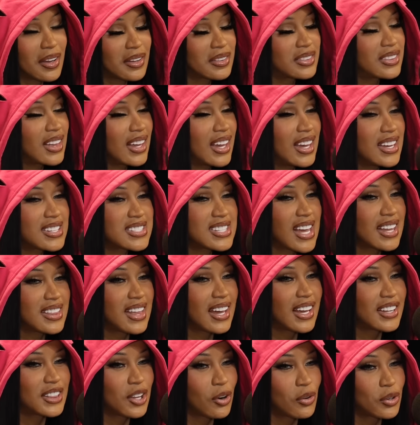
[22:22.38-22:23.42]
know, he said
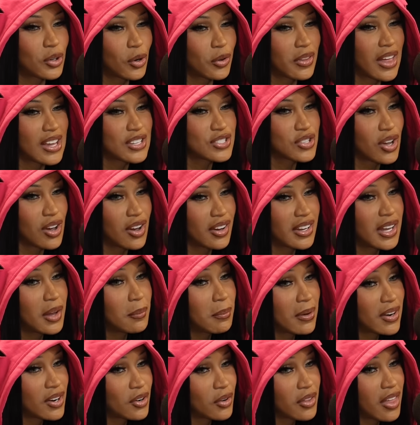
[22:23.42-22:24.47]
that he don't know that song.
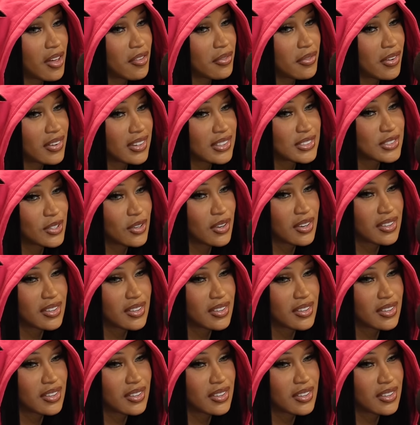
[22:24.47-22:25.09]
He better know that fucking. He